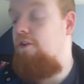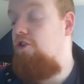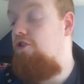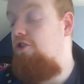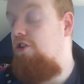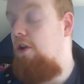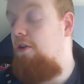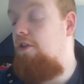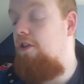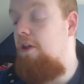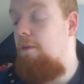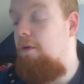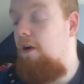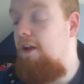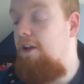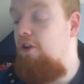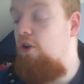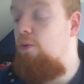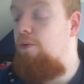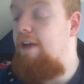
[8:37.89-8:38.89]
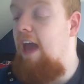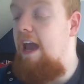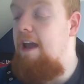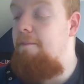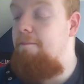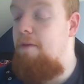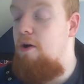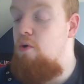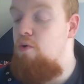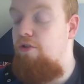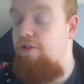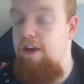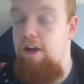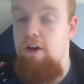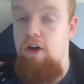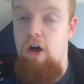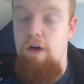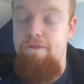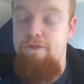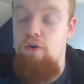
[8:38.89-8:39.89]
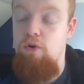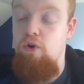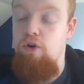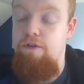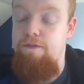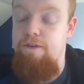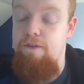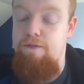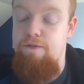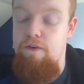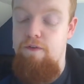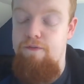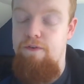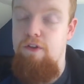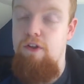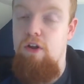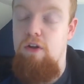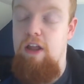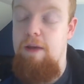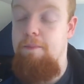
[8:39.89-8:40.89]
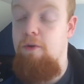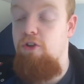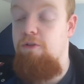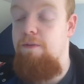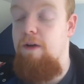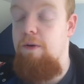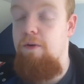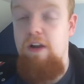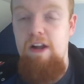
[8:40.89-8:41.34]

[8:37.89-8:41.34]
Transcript: Because you know they're bringing new game modes in, of course, for, for the online multiplayer.